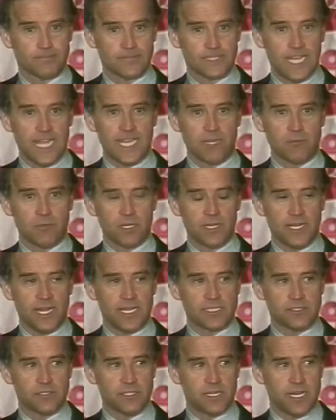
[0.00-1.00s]
I can really
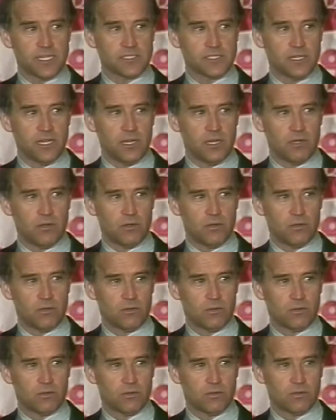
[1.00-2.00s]
answer yes, no,
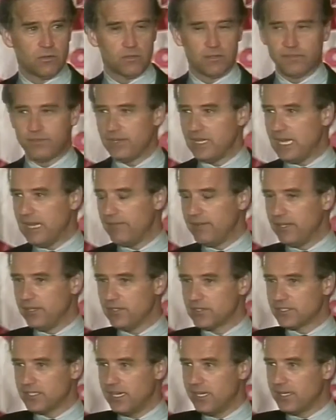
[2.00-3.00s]
if you have any of
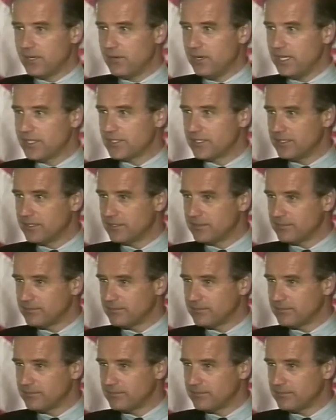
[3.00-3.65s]
those kind of questions.